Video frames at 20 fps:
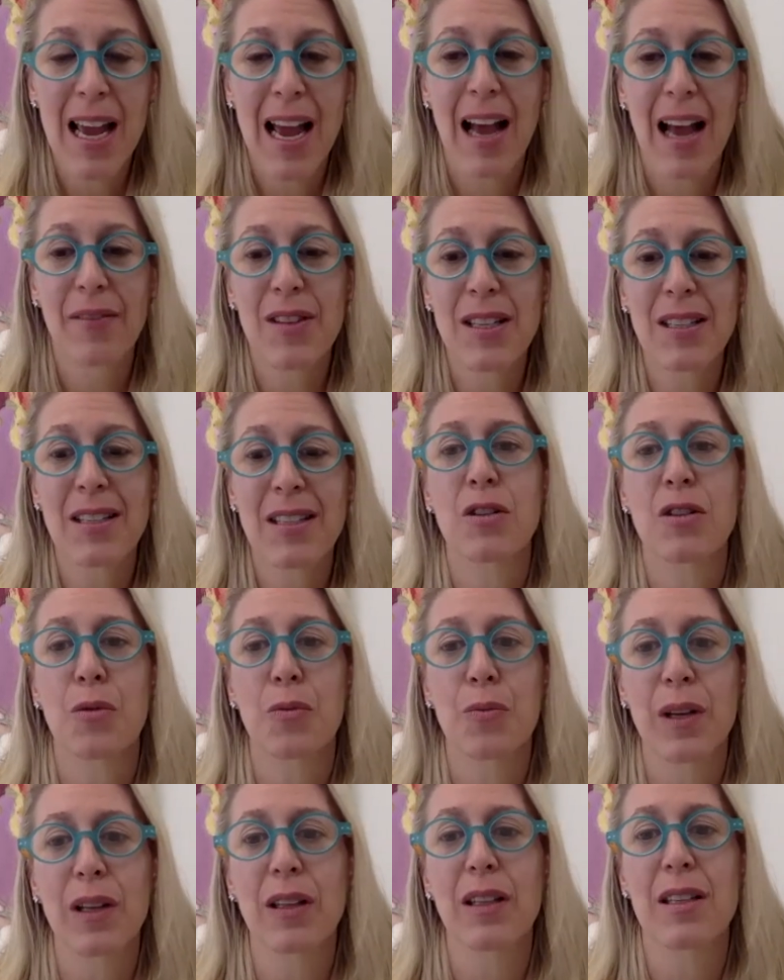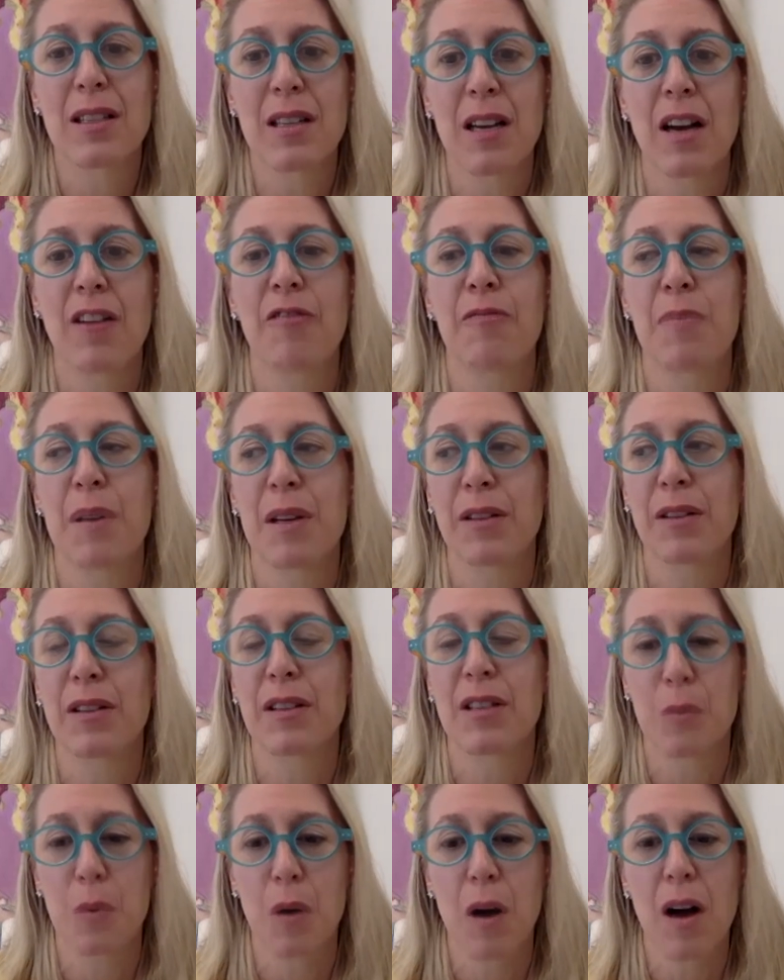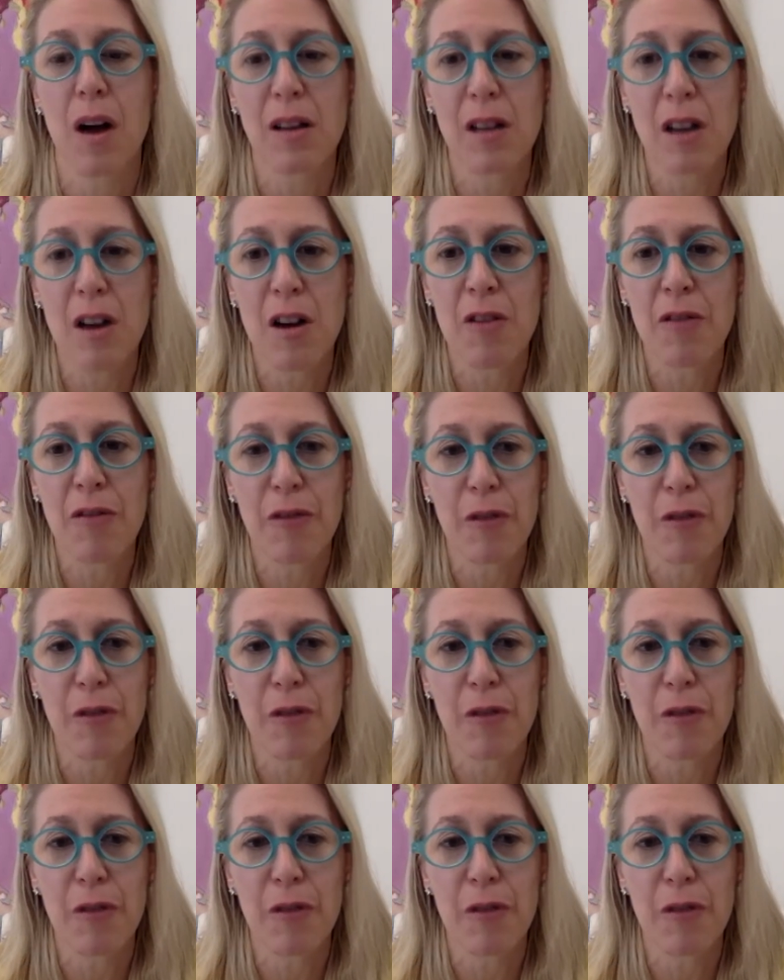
And this is a really tough pill to swallow